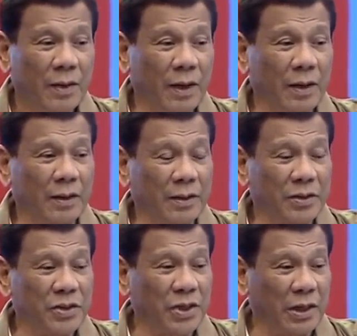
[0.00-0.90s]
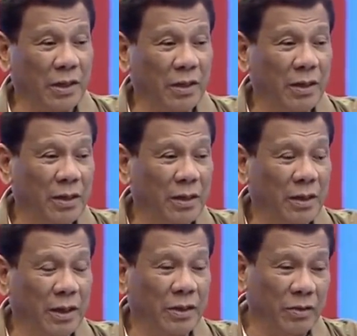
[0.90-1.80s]
I can sell
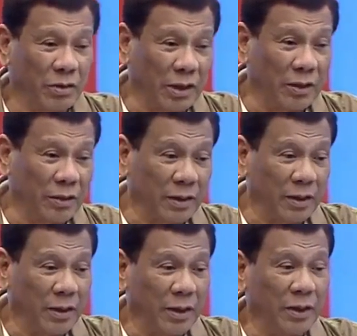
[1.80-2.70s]
in your country